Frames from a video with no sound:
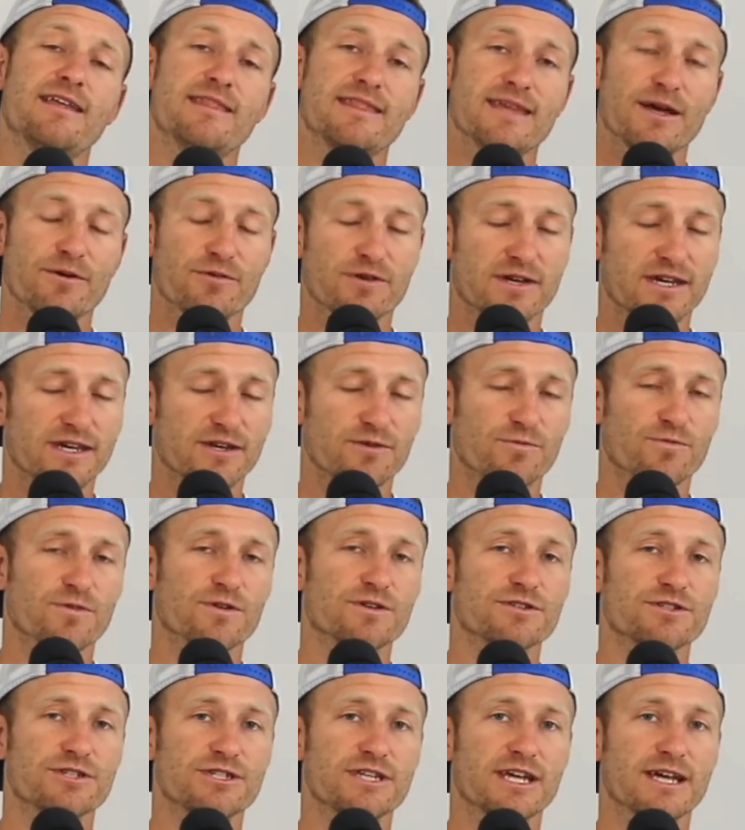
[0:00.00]
They will get into
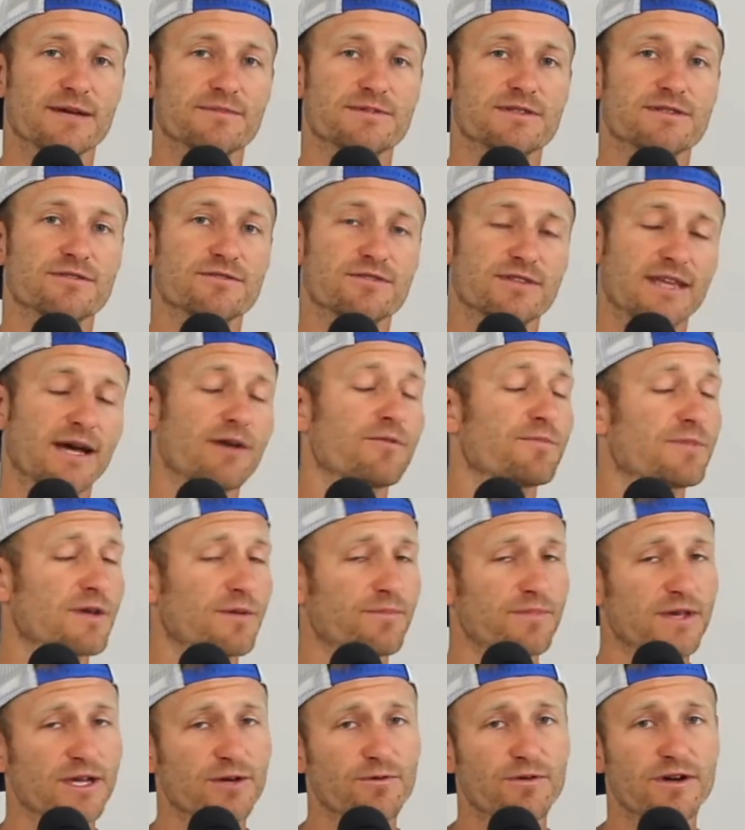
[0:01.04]
World Champs. So that would be a
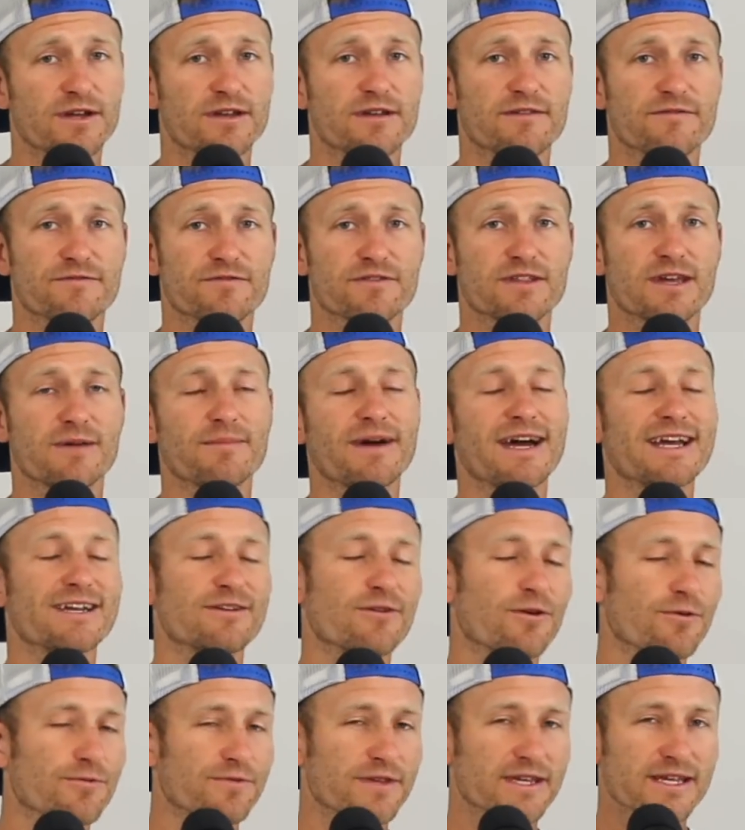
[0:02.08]
big one for them. I
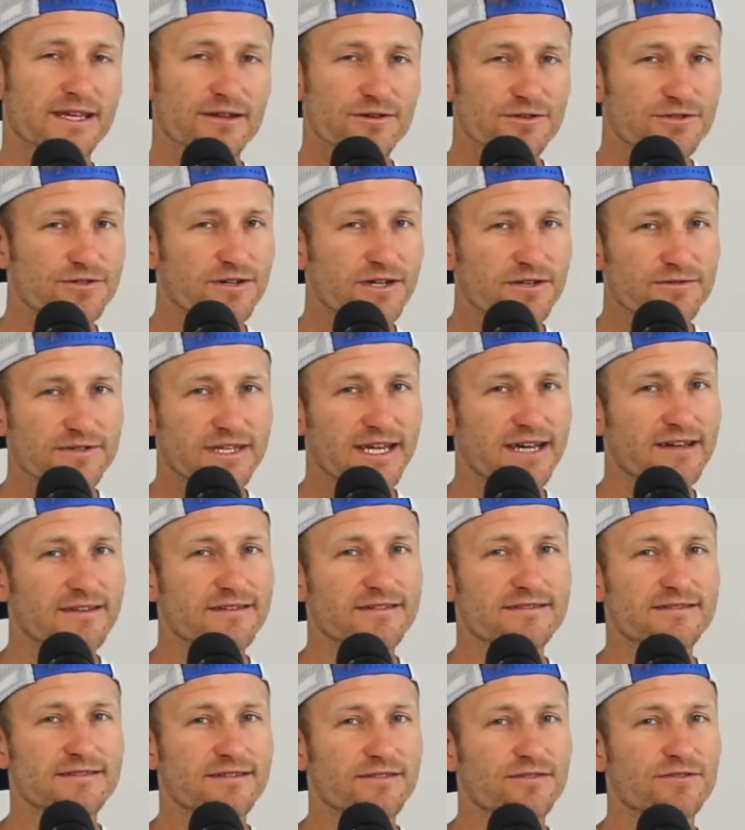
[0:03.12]
don't think it'll trickle
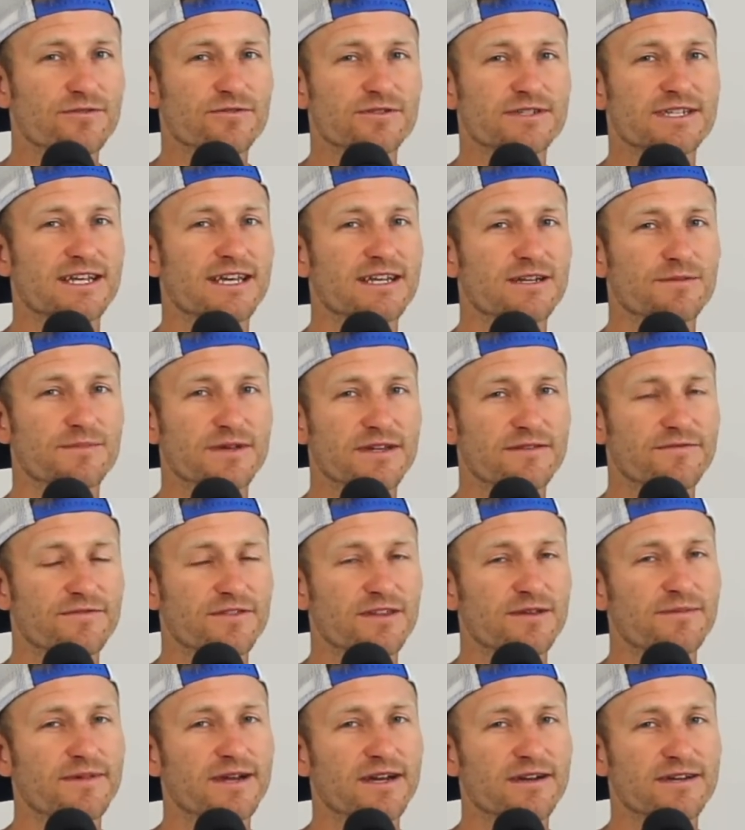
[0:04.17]
down to the NORCECA bid for
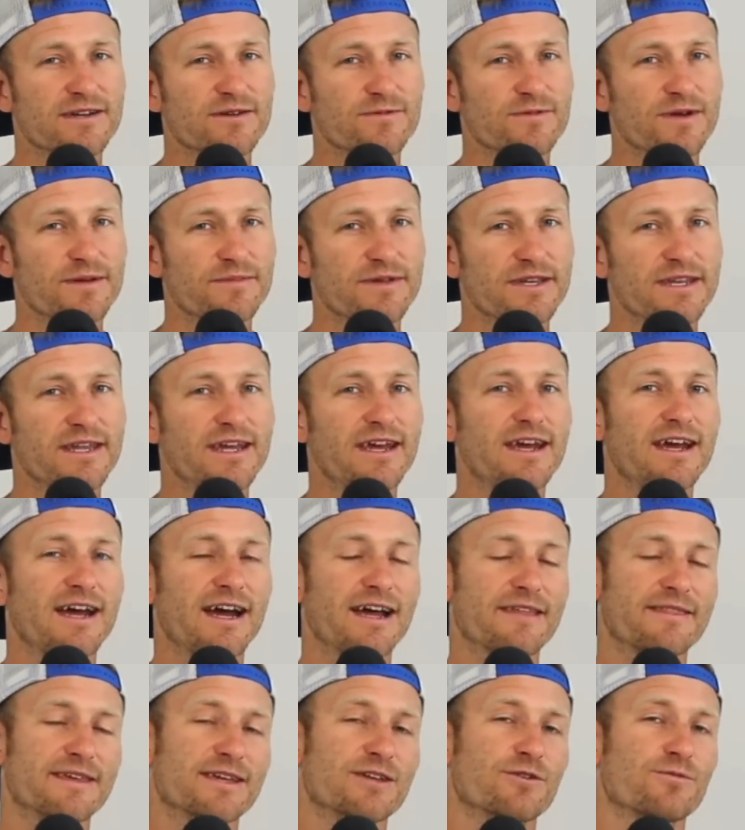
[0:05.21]
the American women.
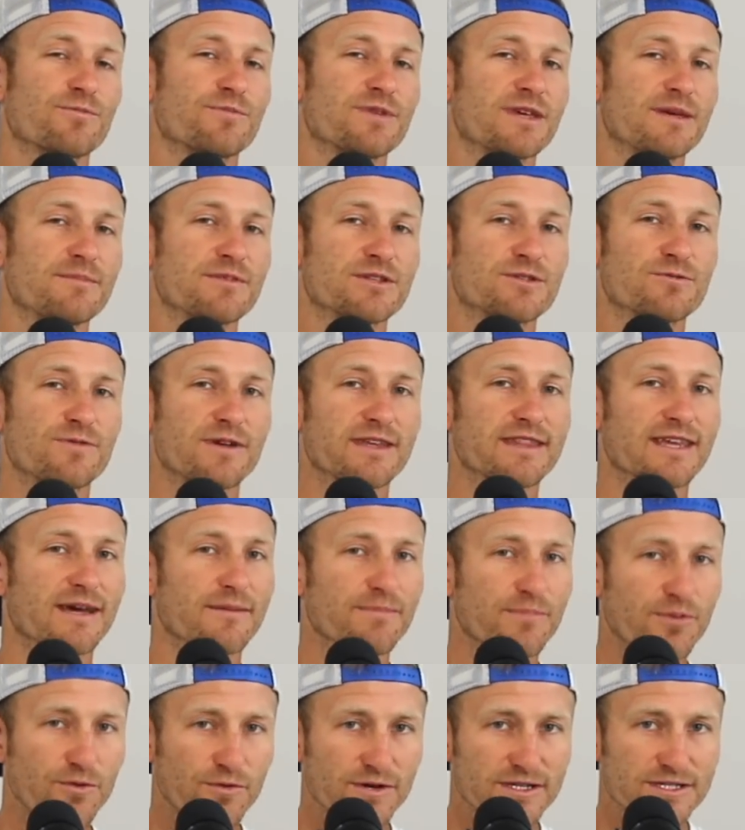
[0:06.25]
I think it'll be between
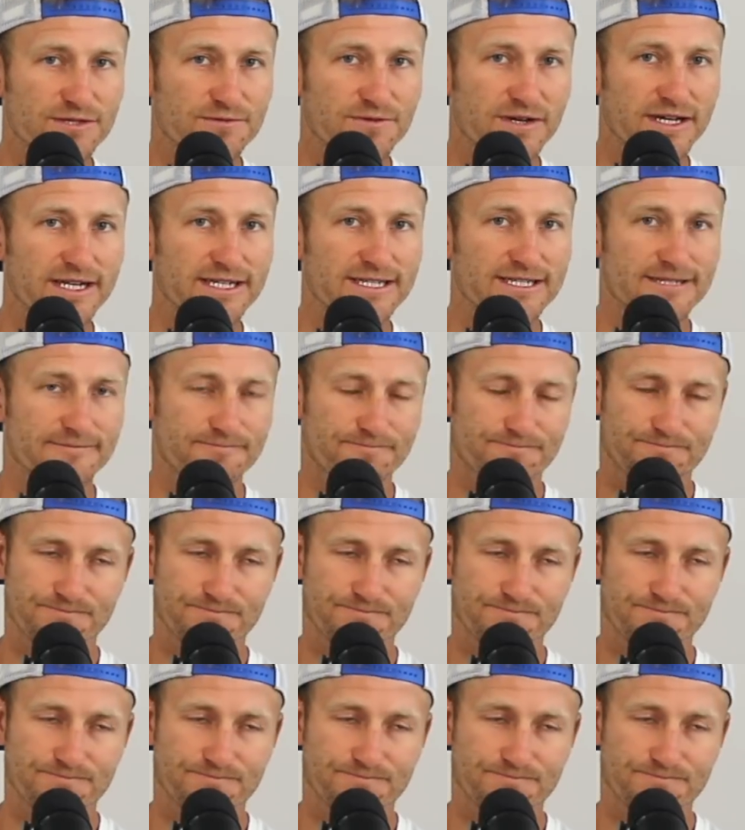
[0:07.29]
that points race.